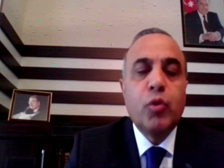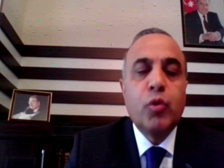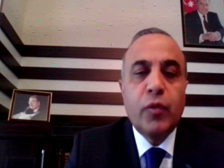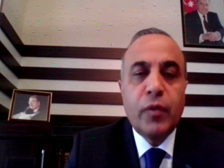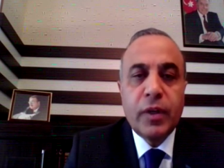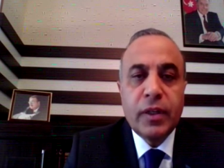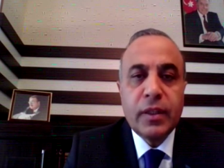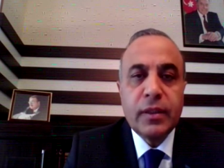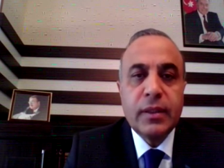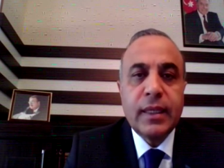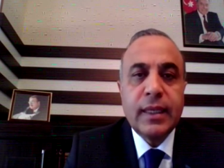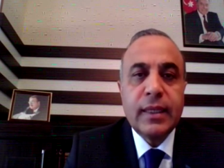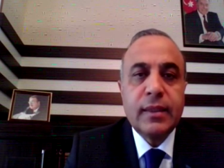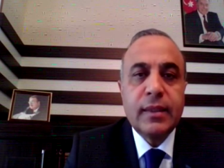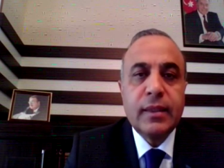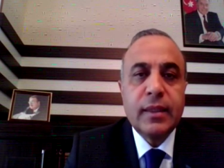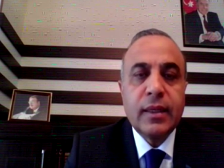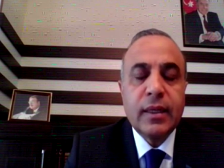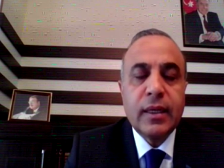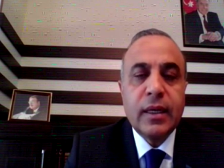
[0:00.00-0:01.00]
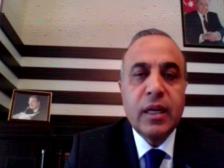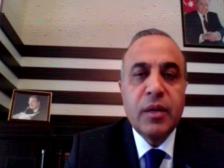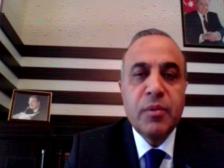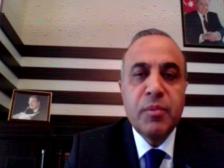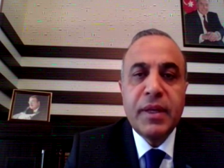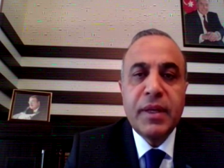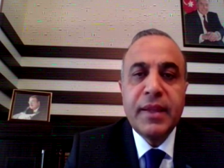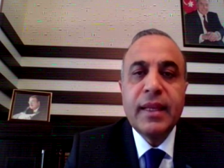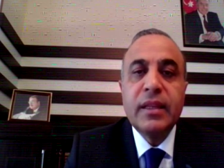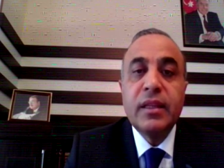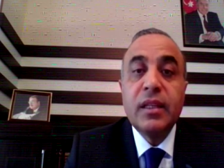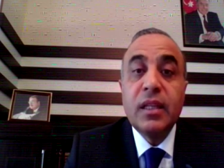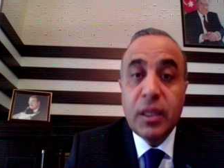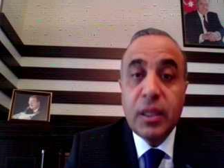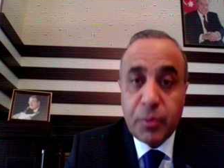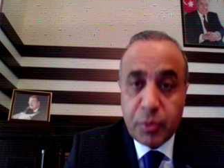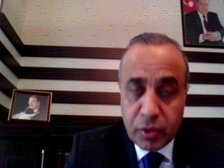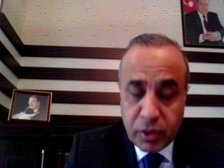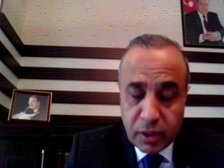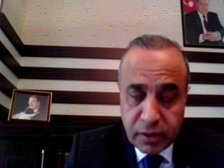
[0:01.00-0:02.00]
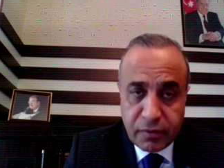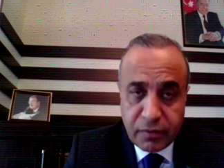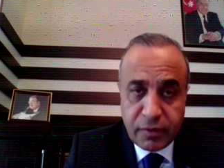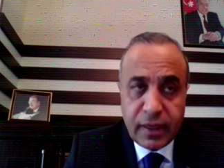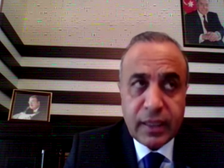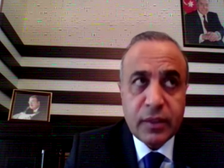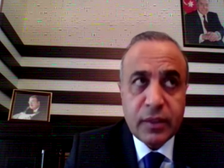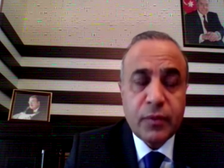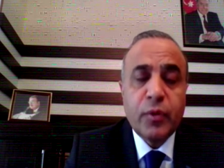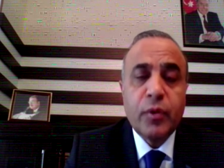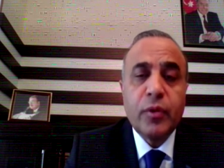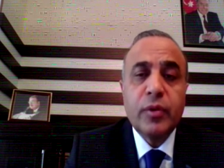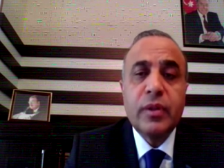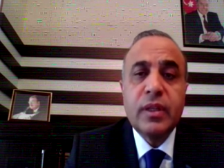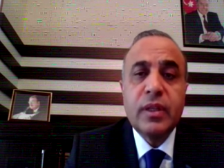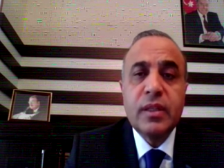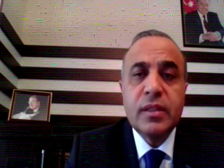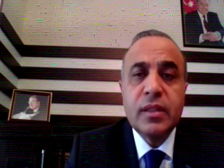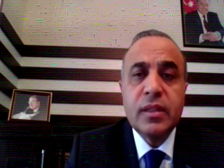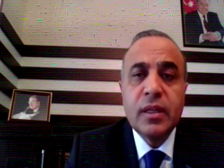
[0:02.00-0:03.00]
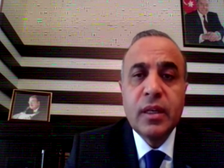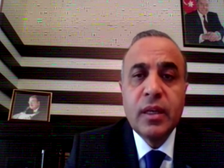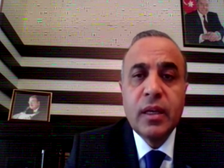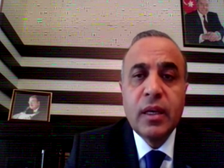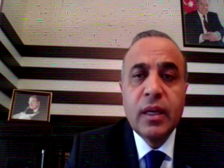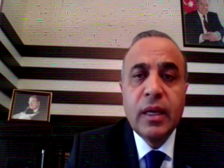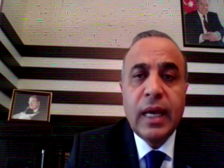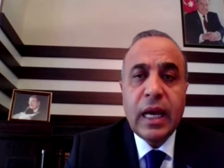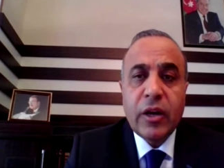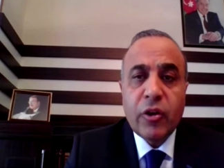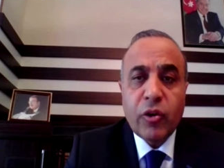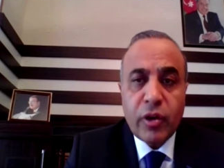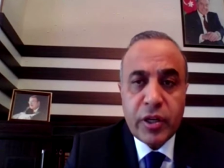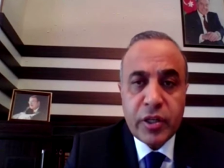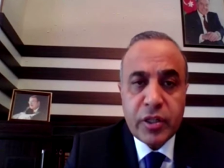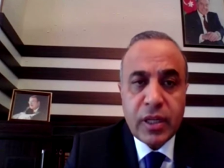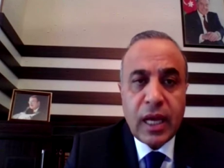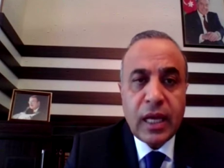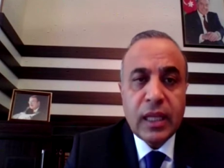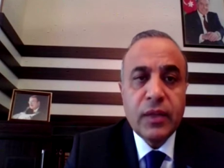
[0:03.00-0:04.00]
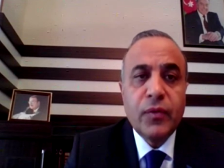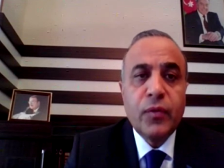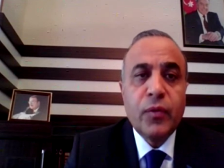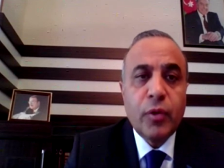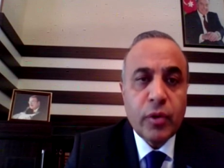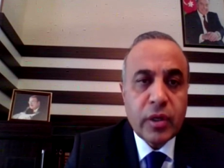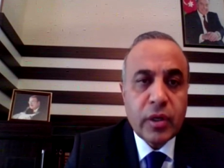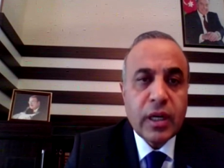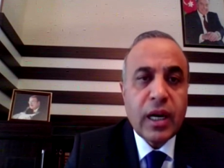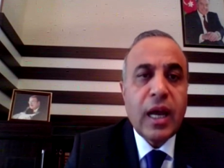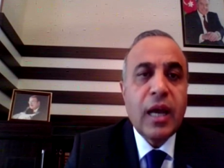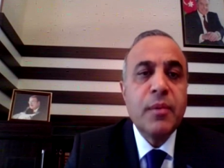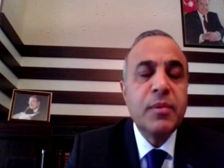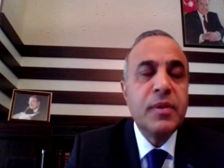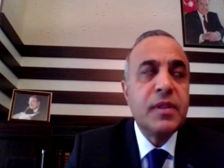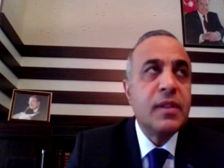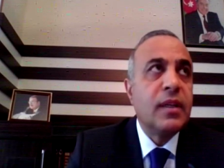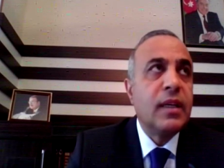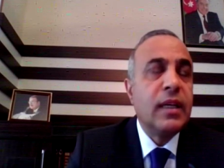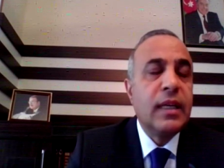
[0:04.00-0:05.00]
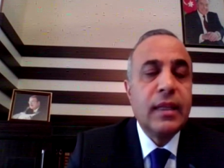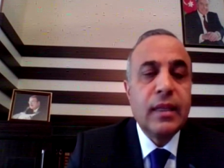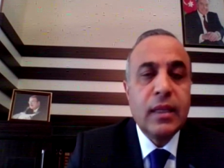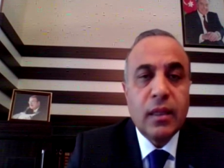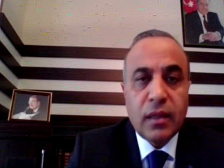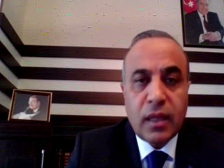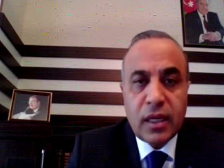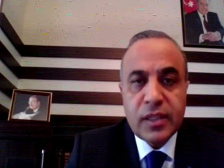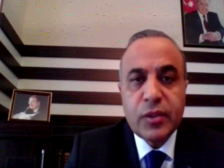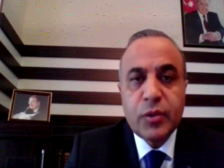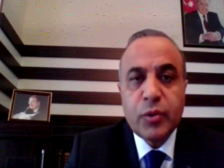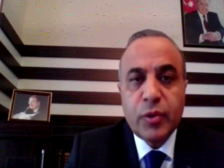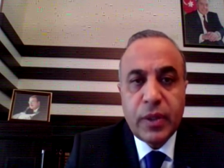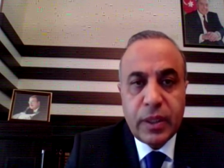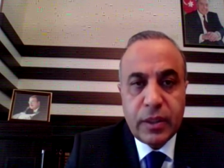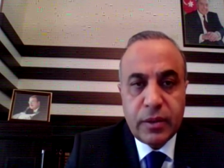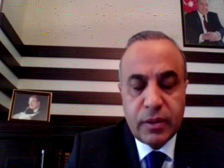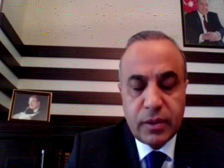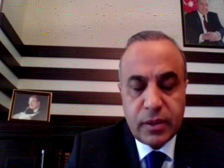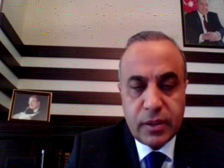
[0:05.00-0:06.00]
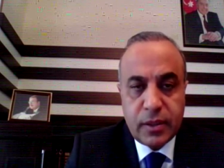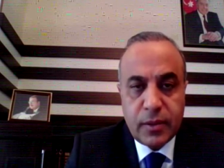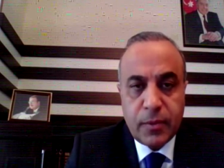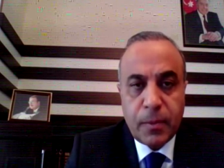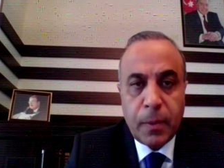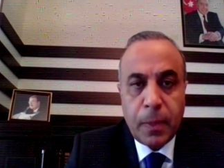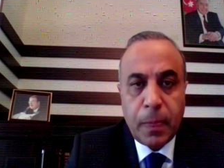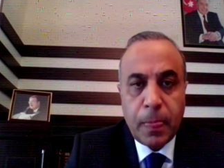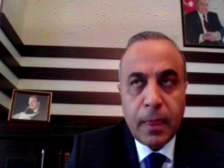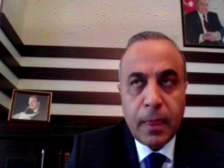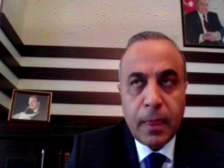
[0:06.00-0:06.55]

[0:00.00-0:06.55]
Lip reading: proving that Armenia deliberately went for this aggression and war crimes in the last 2 years.